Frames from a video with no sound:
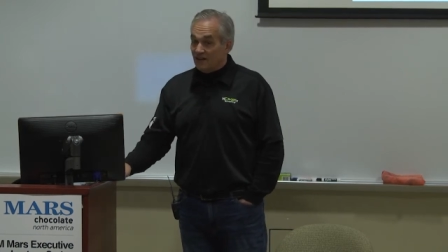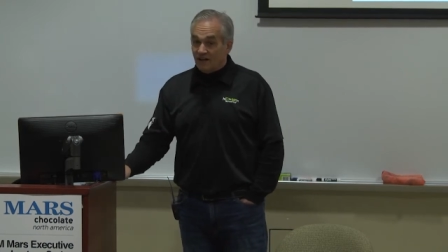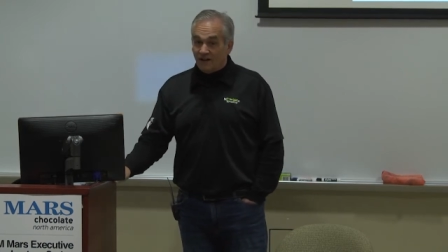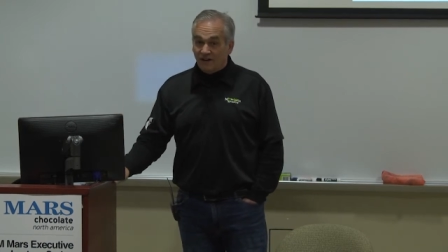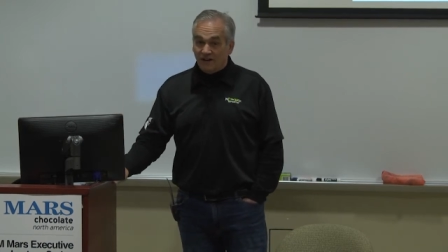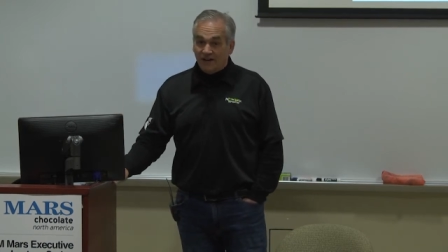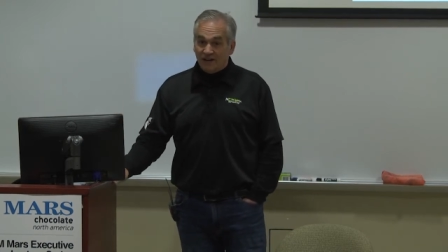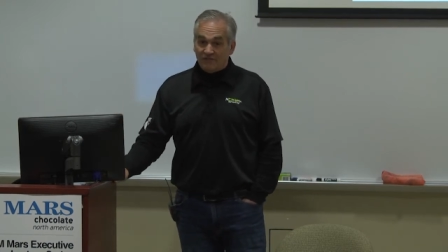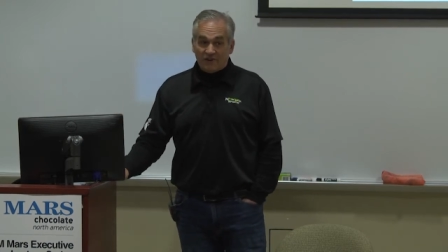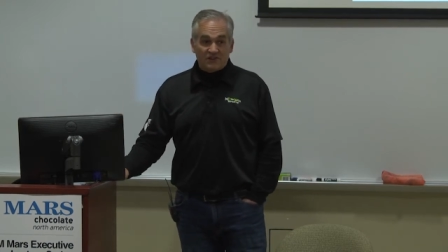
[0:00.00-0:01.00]
Uh,
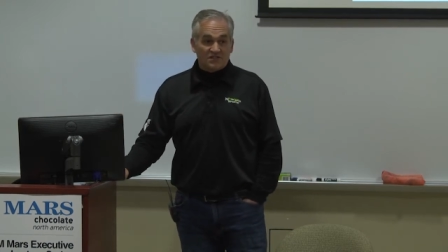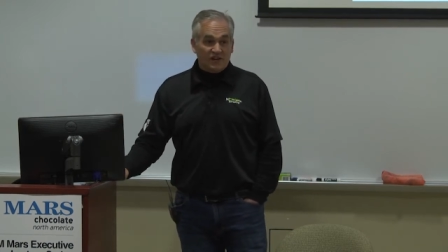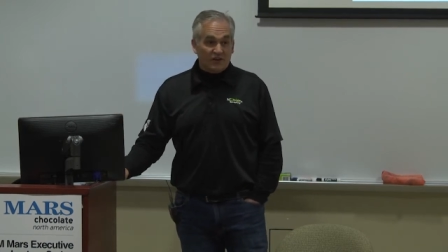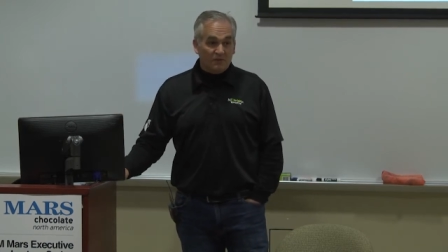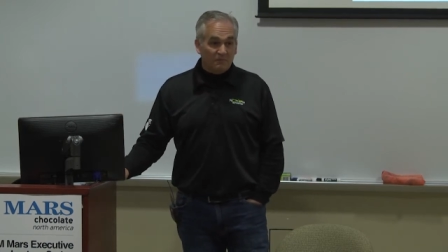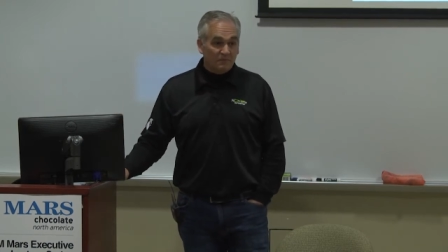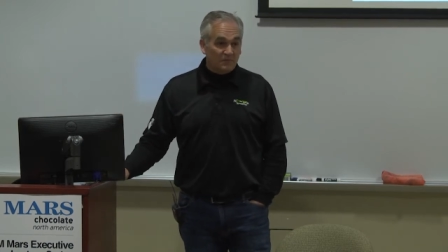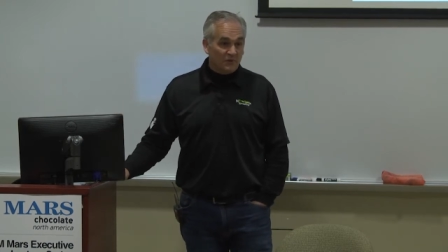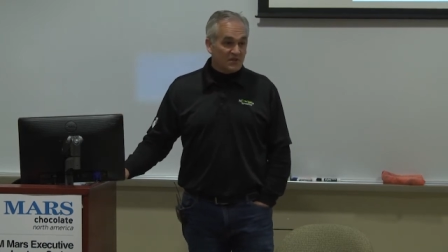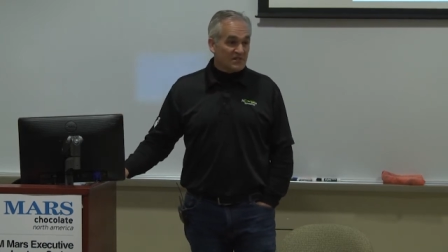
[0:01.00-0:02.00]
and very seldom
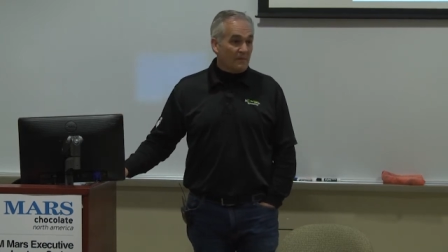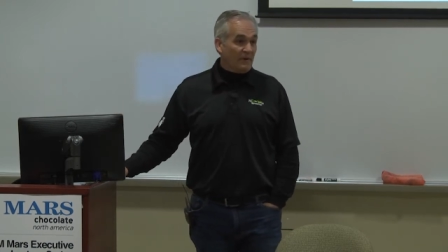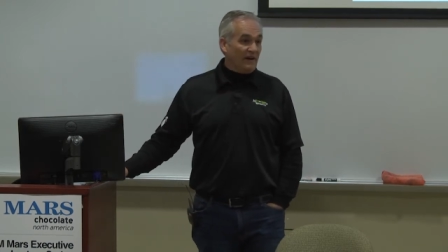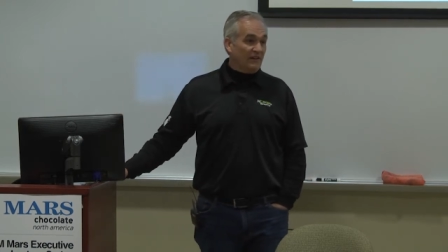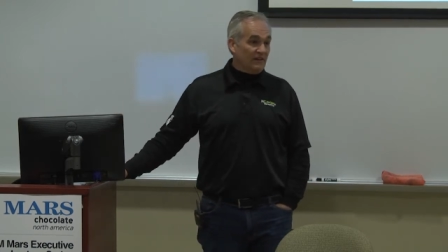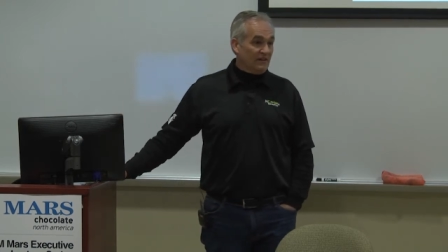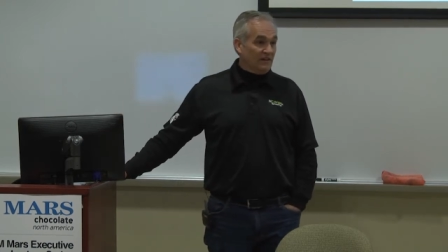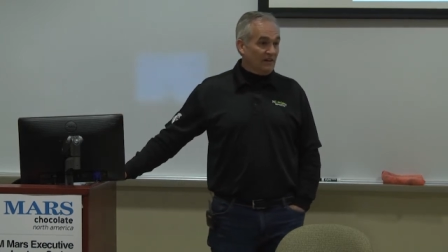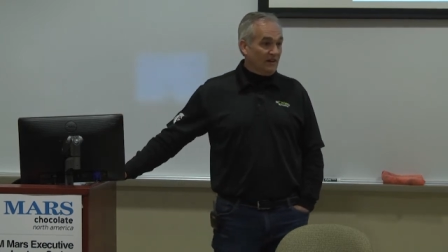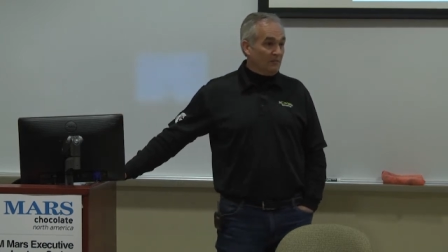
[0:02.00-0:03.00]
do we step out
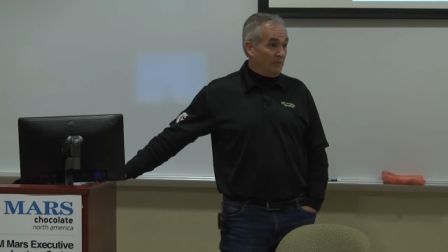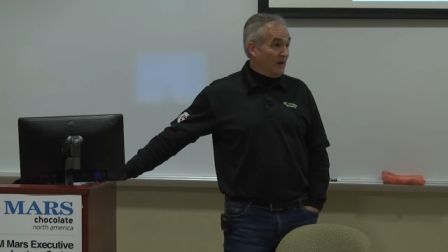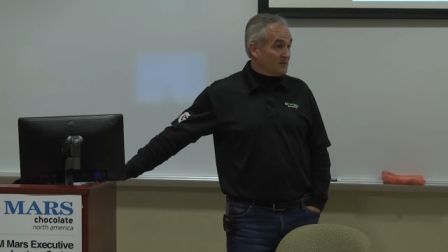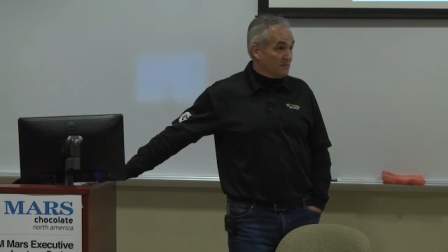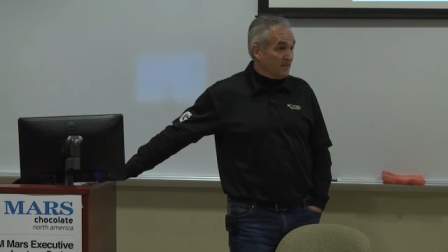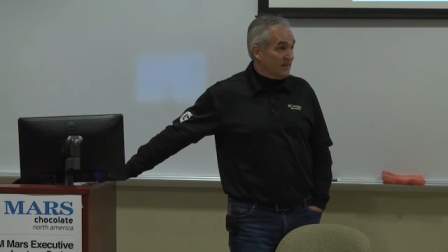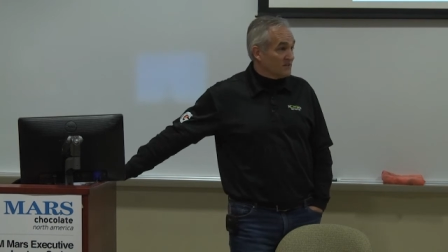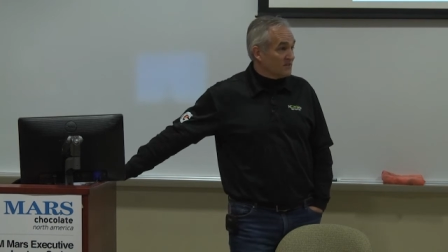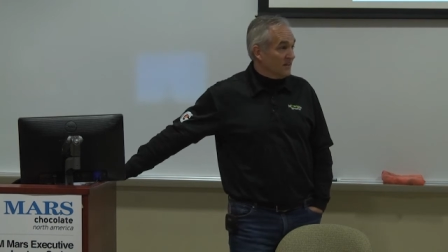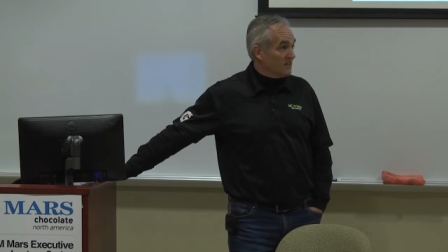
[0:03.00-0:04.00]
uh, possibly
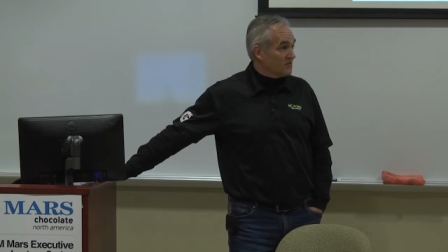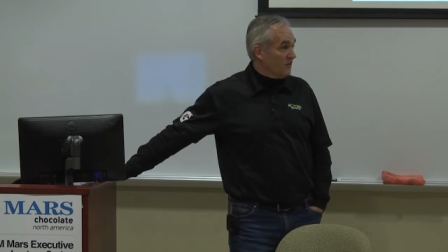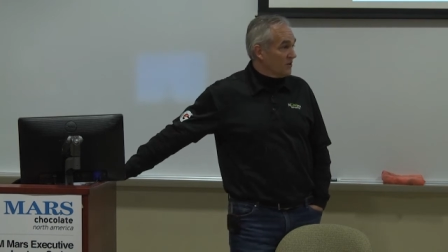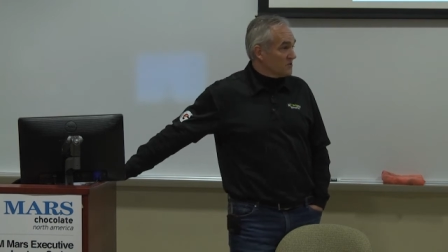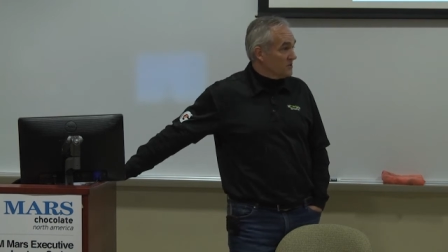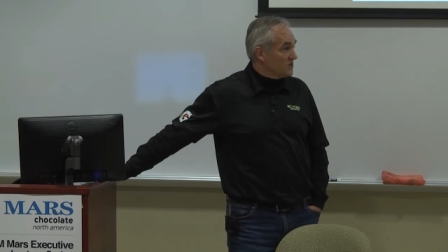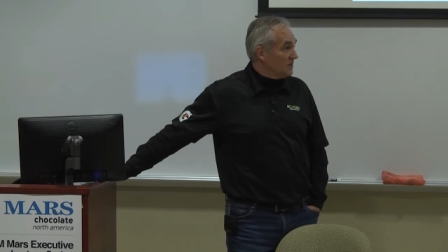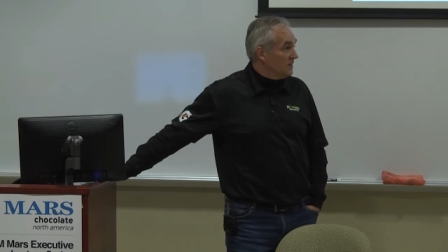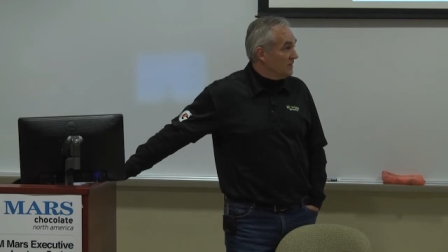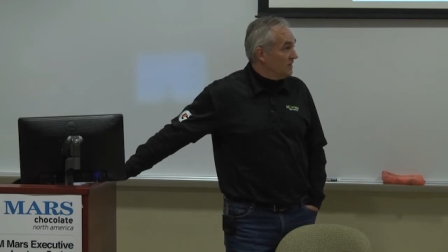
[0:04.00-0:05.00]
as, as far as we
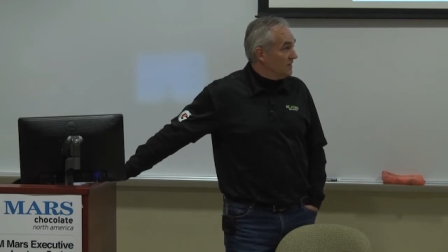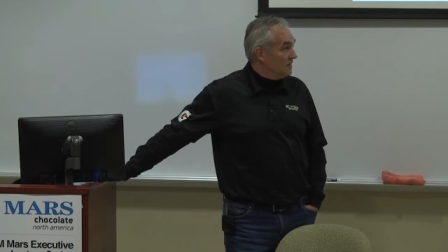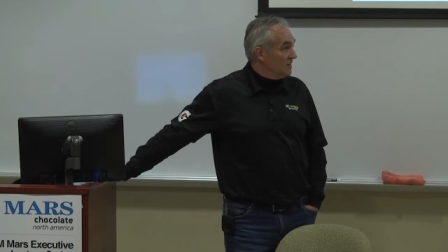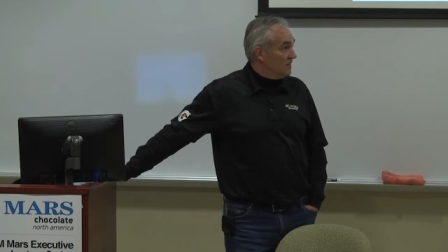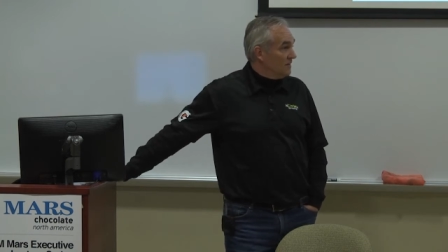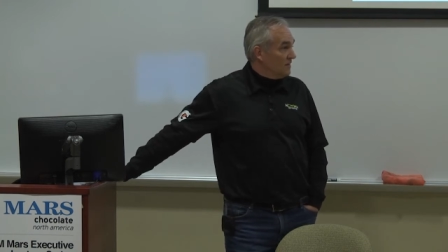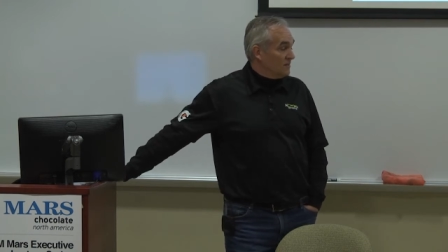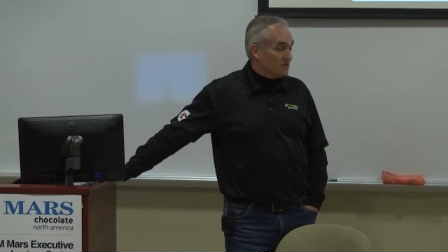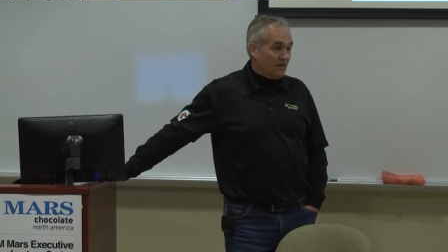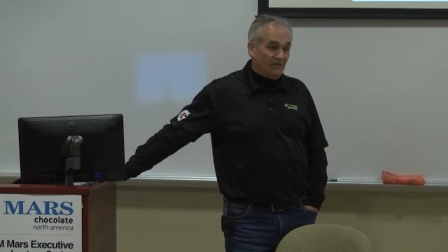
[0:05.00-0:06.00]
should.
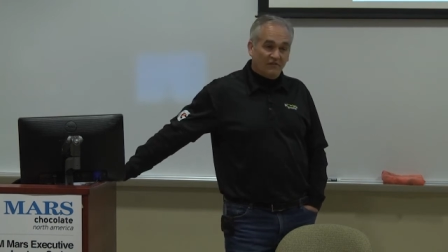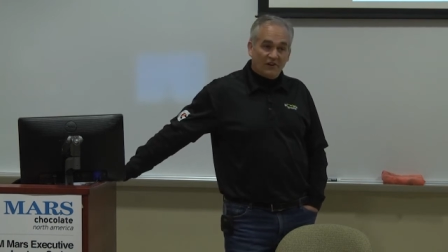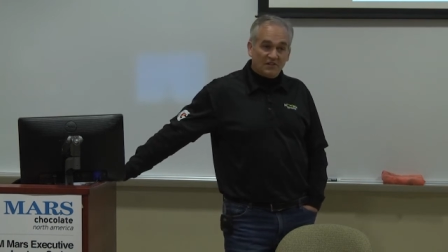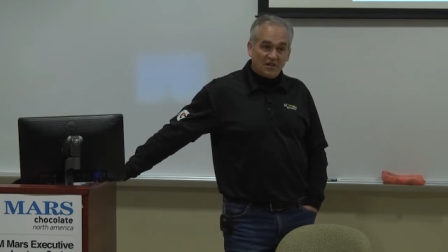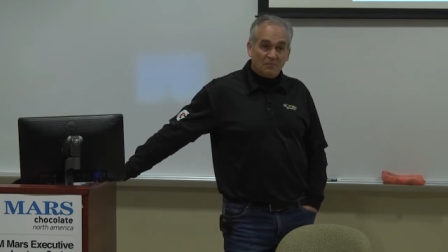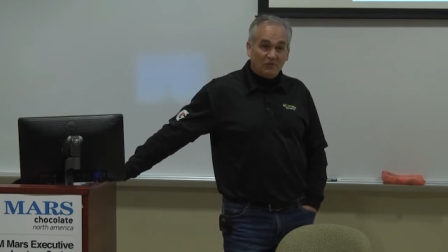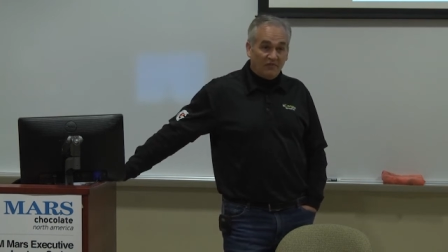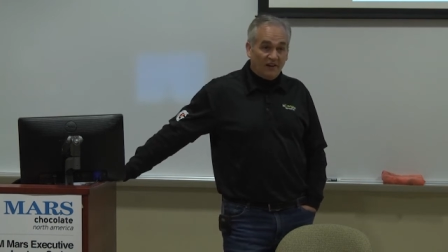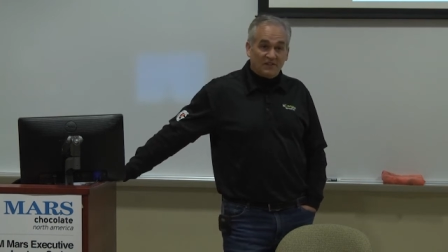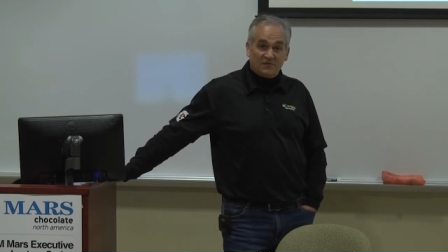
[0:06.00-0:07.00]
So I have a very simple
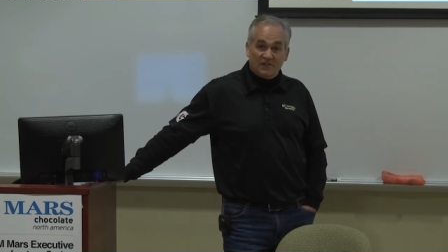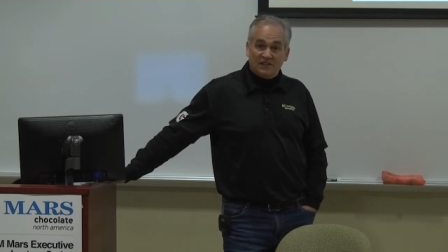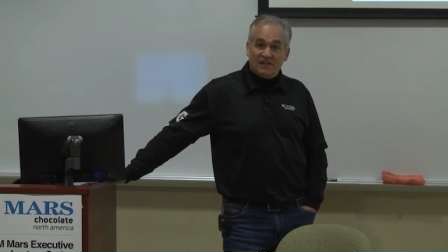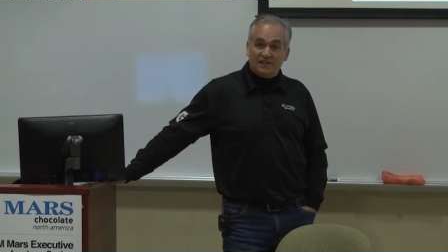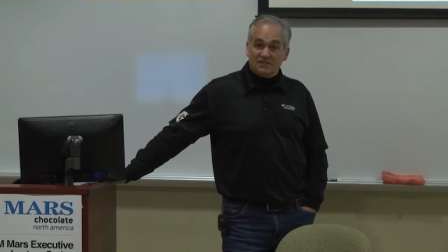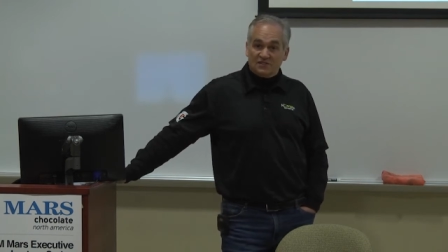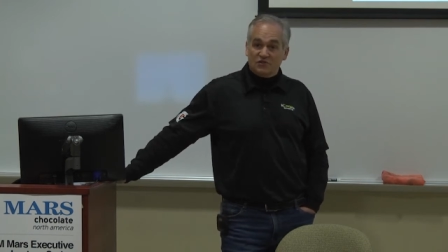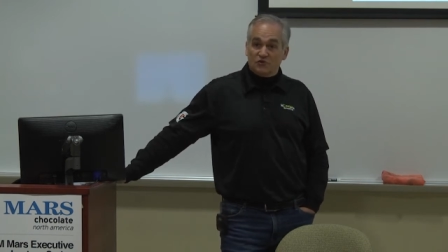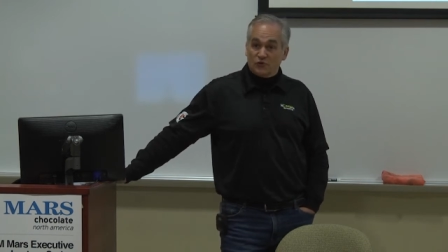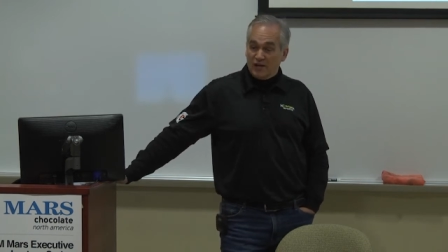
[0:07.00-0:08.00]
philosophy, and that is to
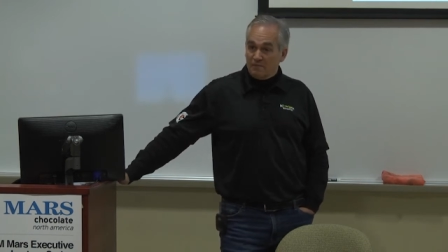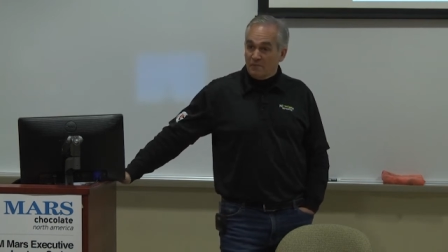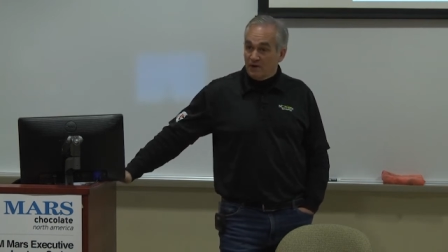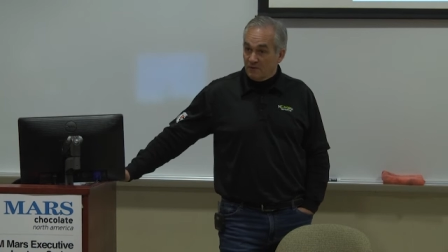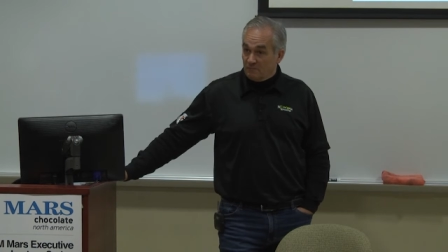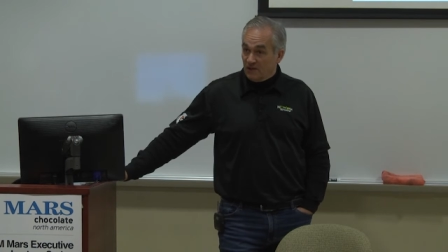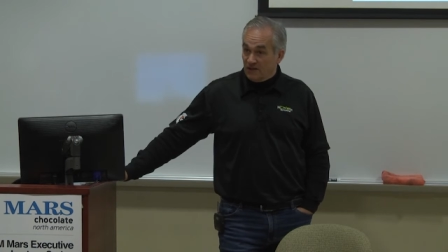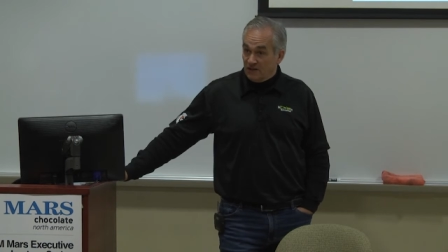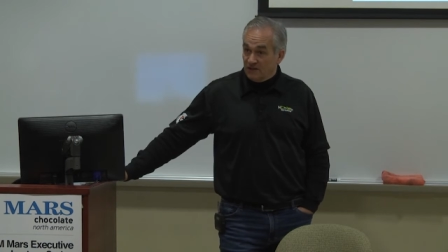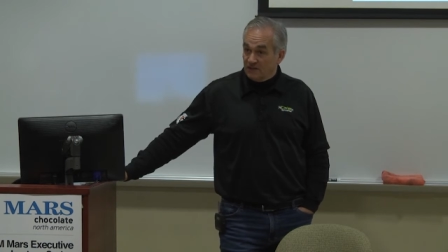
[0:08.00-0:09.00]
dream big.